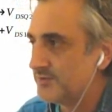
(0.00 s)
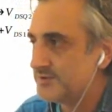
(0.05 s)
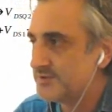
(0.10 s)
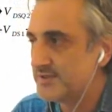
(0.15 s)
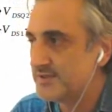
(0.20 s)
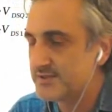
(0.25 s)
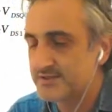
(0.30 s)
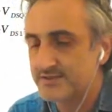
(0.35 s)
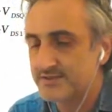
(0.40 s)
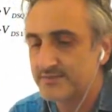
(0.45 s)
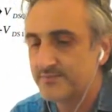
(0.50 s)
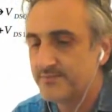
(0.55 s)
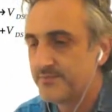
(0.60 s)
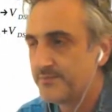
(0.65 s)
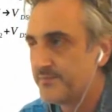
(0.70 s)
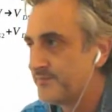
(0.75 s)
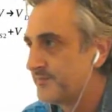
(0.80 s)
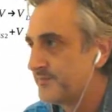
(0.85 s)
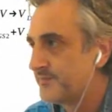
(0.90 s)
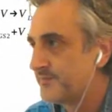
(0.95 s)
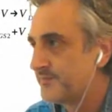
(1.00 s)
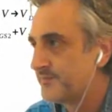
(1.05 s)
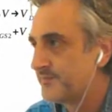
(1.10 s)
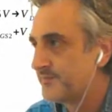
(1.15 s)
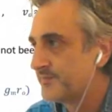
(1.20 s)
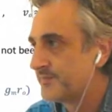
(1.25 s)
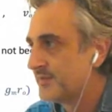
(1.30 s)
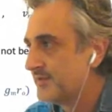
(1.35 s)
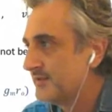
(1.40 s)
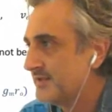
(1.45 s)
which is
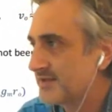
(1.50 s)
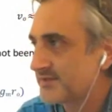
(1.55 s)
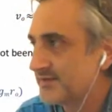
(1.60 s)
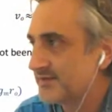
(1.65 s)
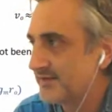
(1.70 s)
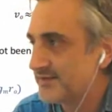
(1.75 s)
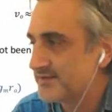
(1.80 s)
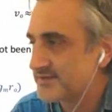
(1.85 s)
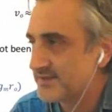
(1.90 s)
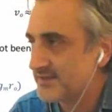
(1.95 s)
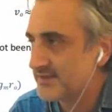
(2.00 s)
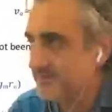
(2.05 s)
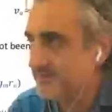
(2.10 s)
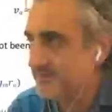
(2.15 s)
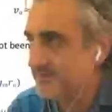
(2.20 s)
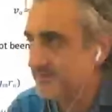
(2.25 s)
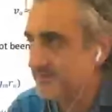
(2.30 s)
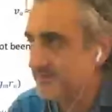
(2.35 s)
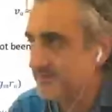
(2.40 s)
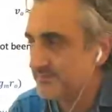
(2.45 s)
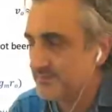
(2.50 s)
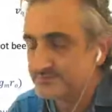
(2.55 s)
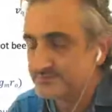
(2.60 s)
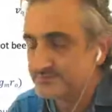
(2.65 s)
exactly the same.